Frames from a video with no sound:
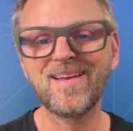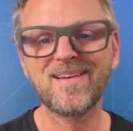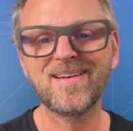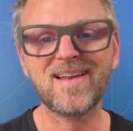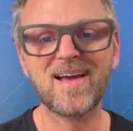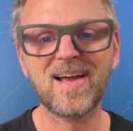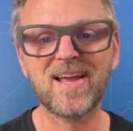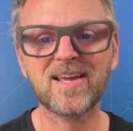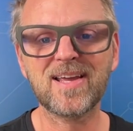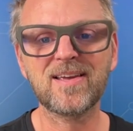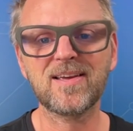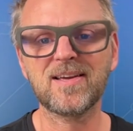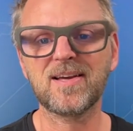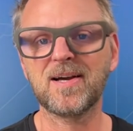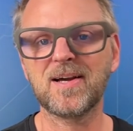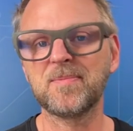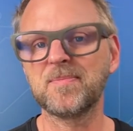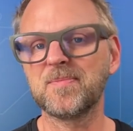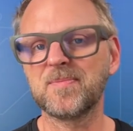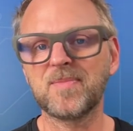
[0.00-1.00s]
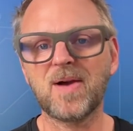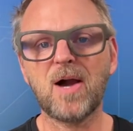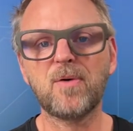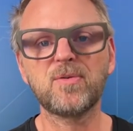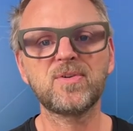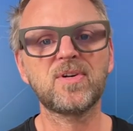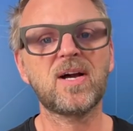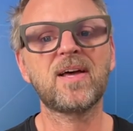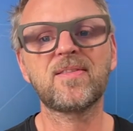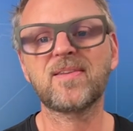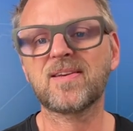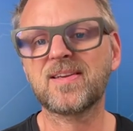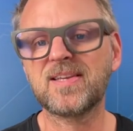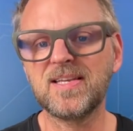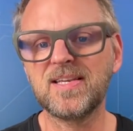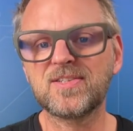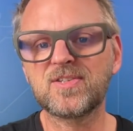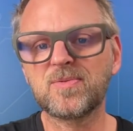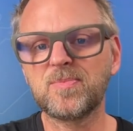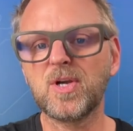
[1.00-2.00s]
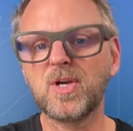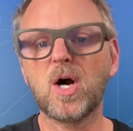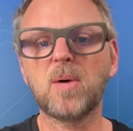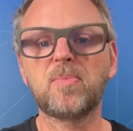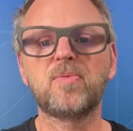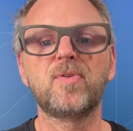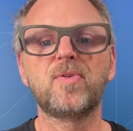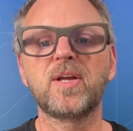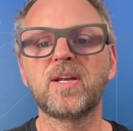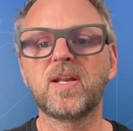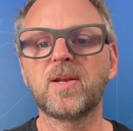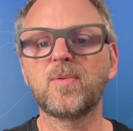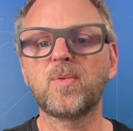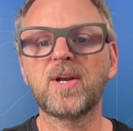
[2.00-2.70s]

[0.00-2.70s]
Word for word: like um, how are the keys to be operated,